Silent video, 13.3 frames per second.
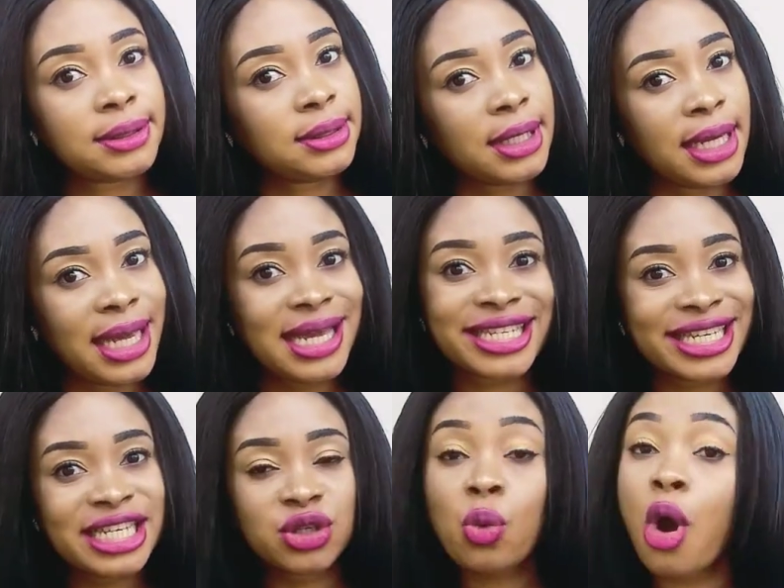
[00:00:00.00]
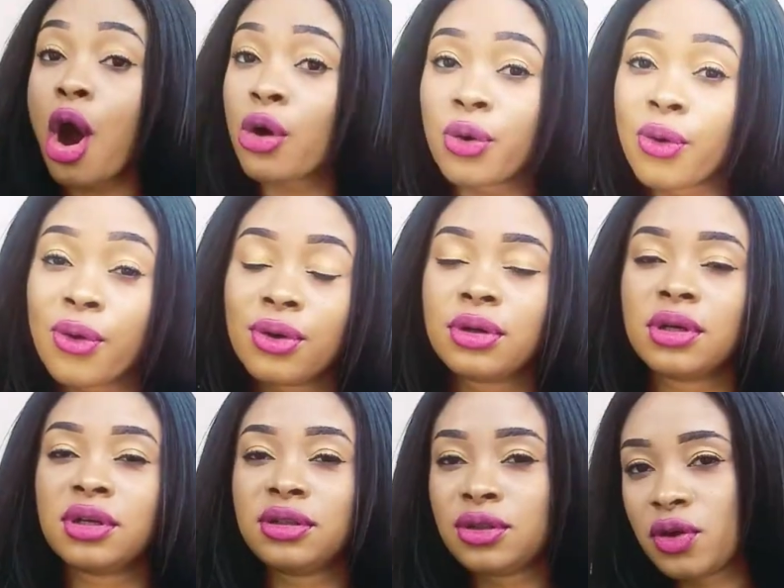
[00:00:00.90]
Eh? It's work, oh,
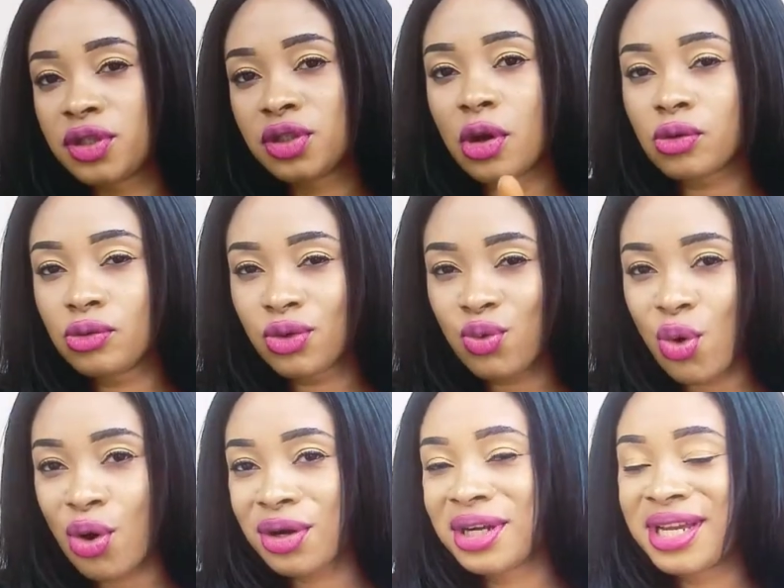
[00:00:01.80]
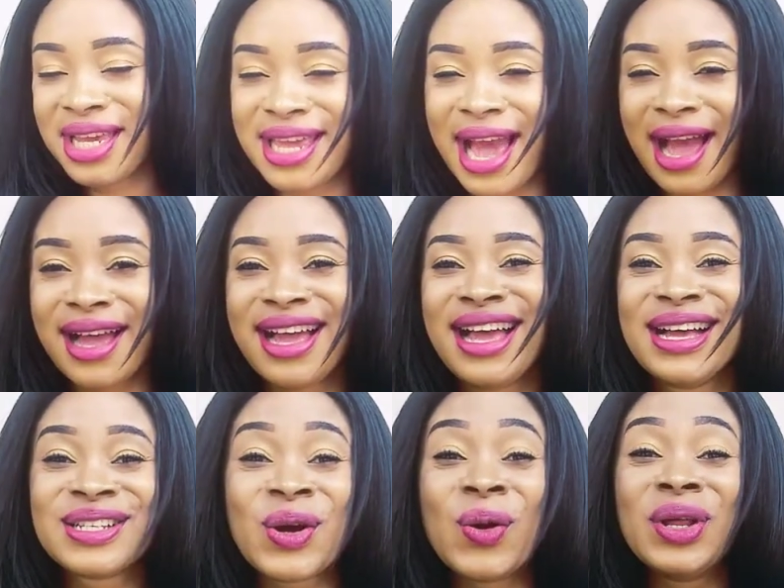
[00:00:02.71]
though it's not good work. Yeah.
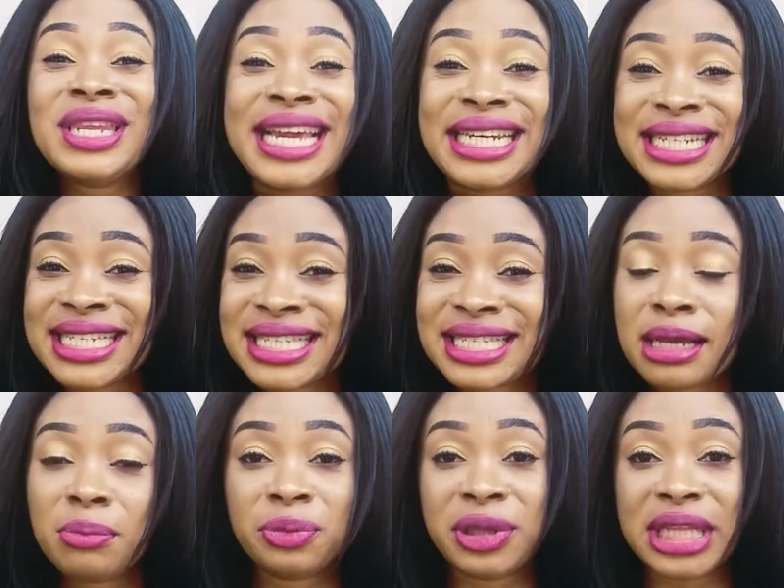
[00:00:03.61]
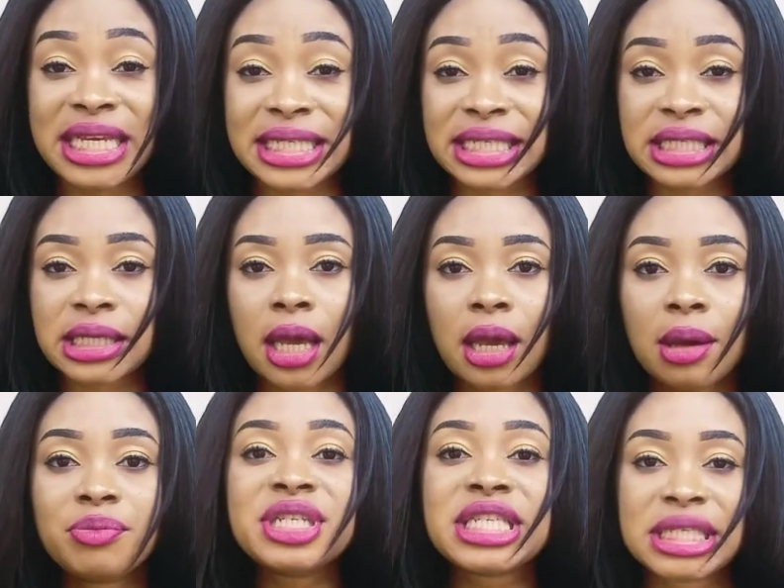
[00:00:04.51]
So, ladies, please
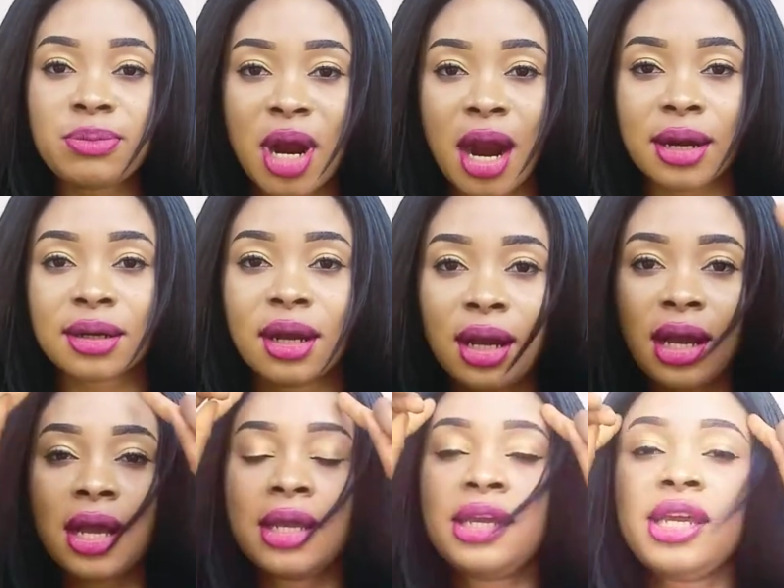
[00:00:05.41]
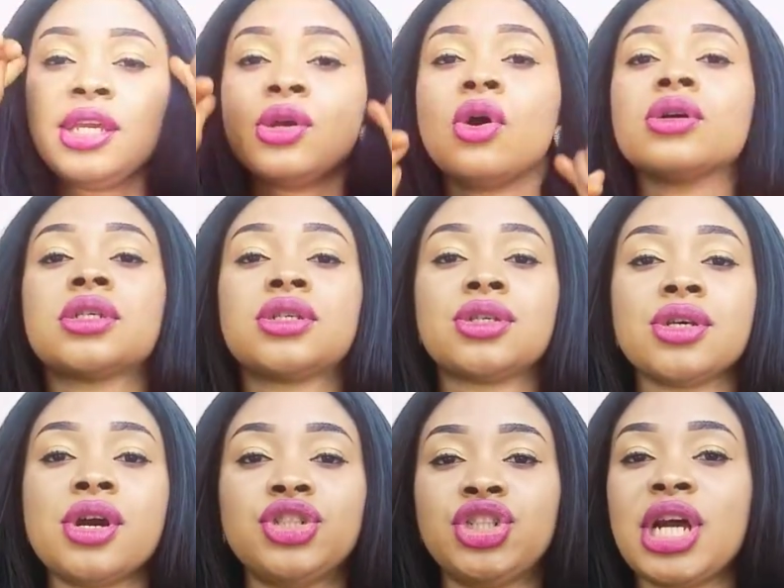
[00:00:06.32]
be smart. In your
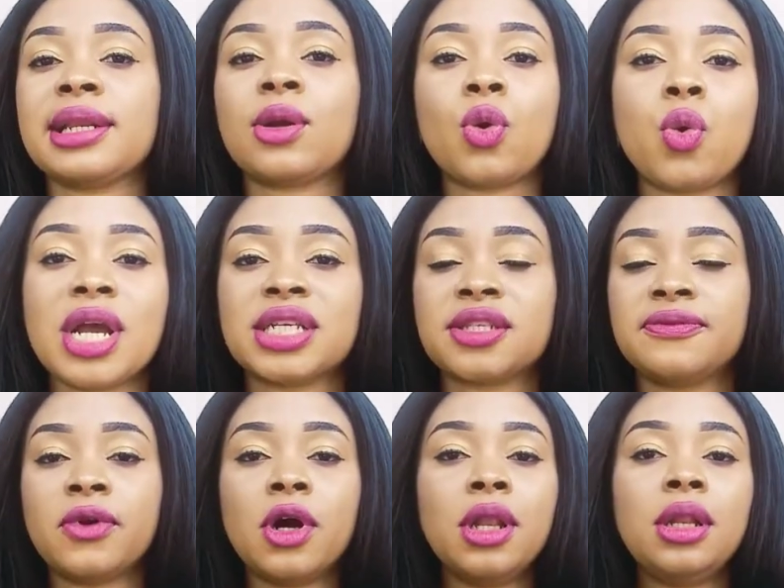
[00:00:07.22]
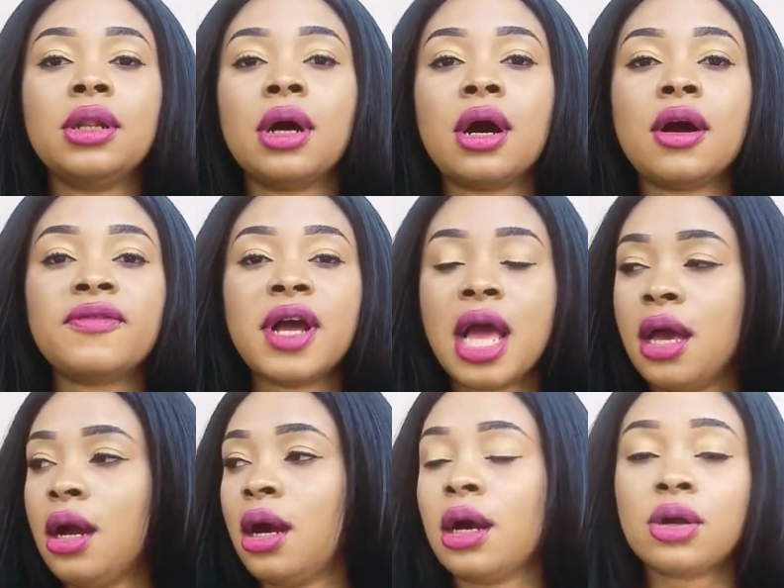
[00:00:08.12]
search and quest for love,
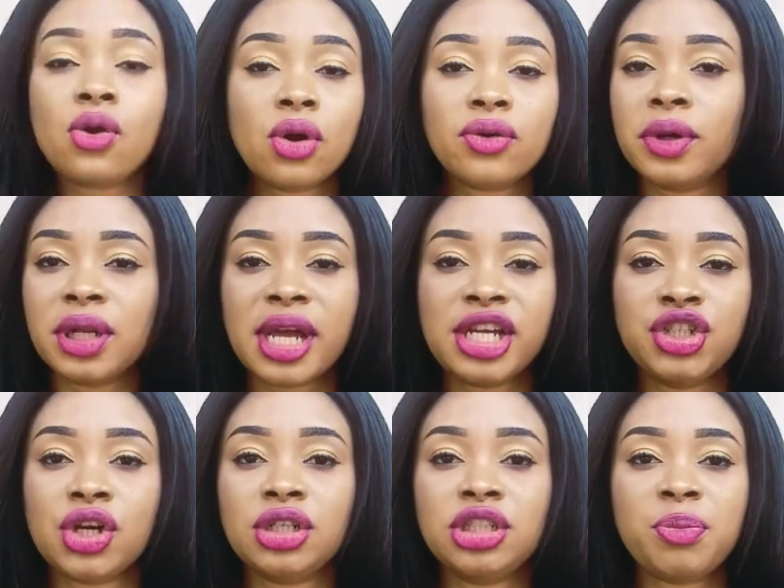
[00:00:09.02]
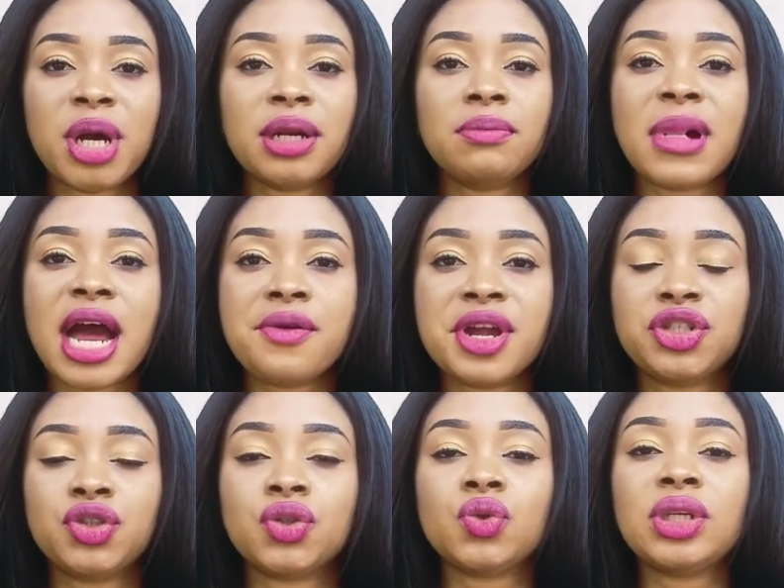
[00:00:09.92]
a good relationship, and
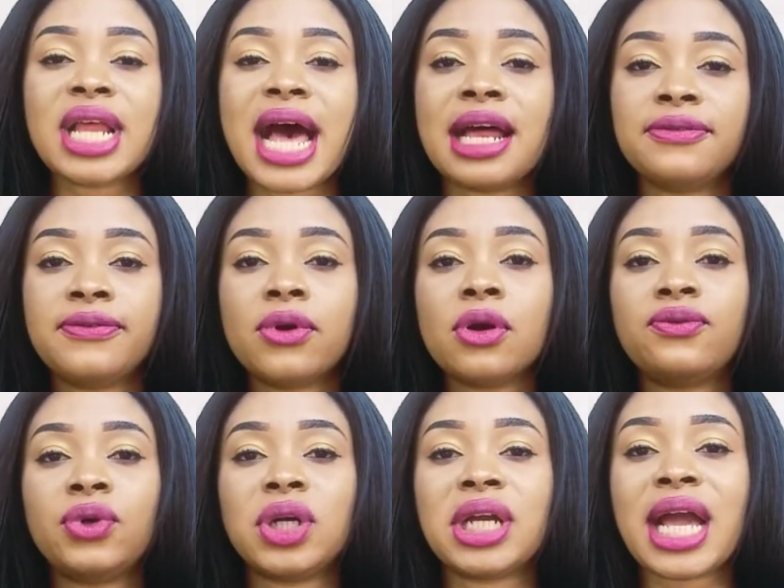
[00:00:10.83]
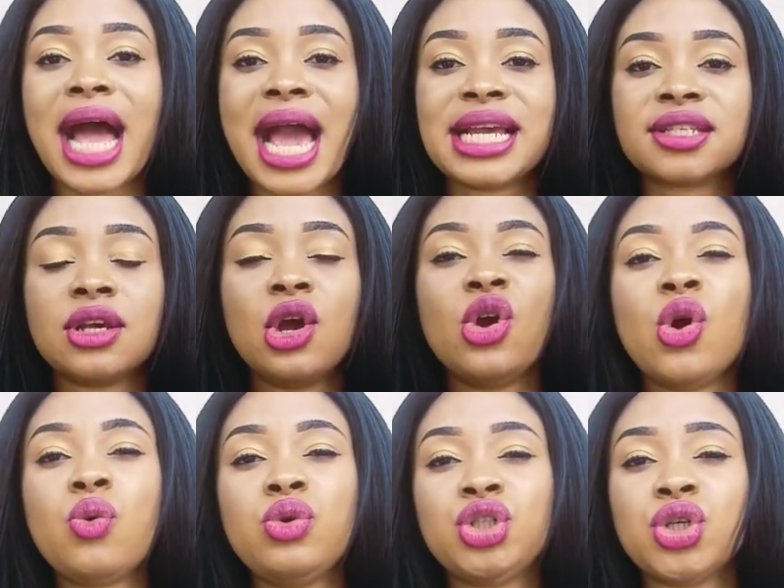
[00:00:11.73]
marriage, do not fall for guys
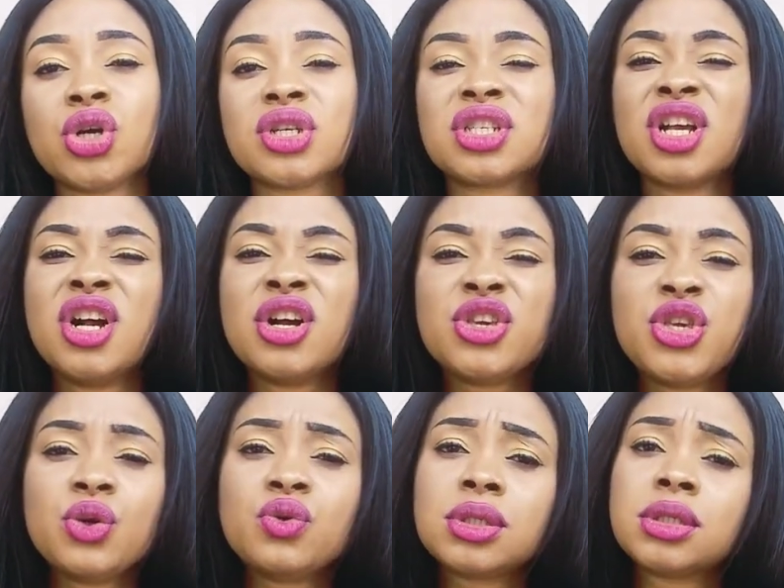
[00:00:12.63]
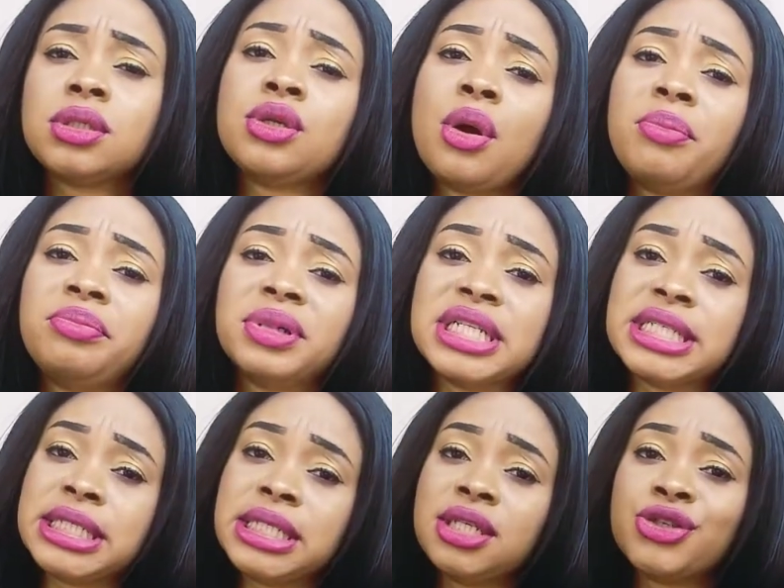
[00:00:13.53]
who will just use your
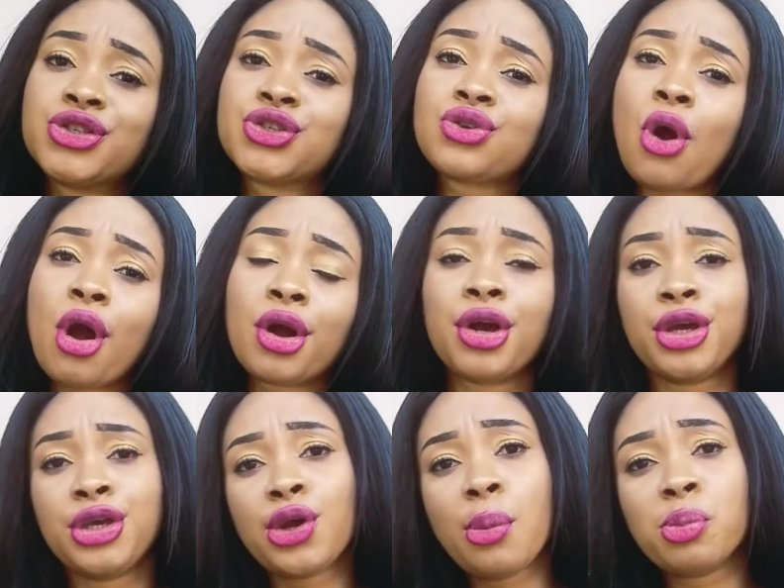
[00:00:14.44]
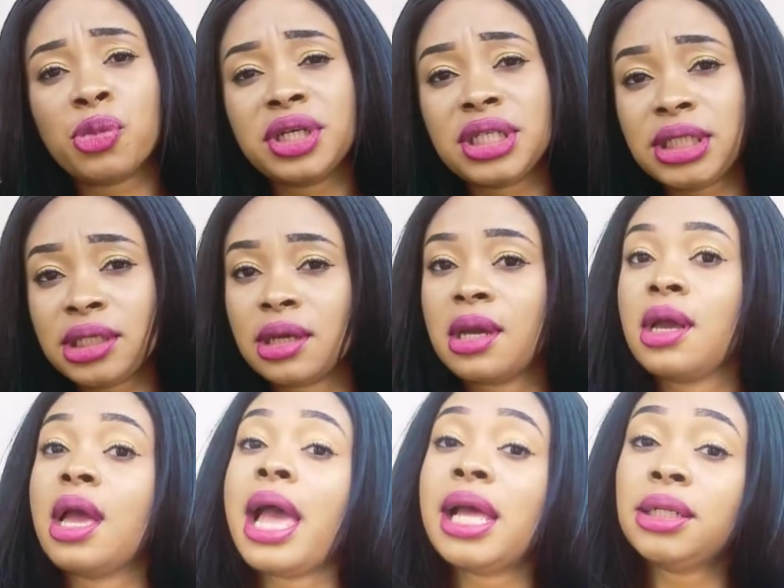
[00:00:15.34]
body, suck your money,
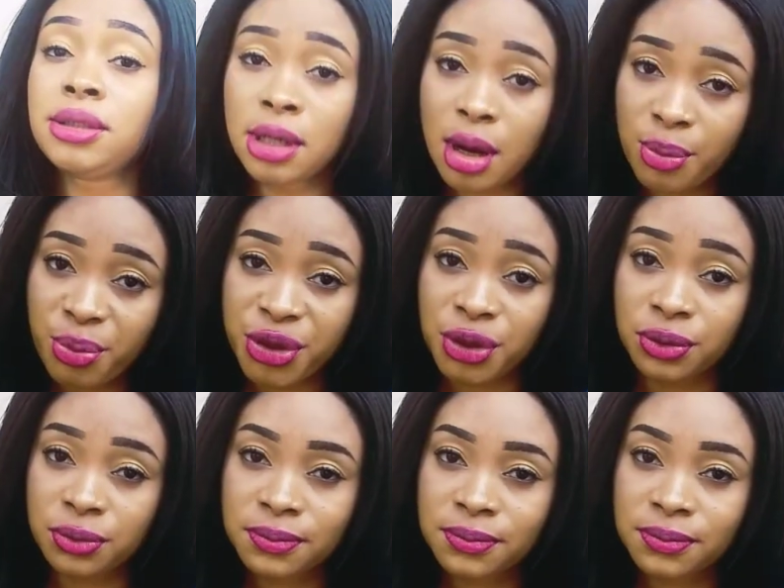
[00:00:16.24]
and dump you.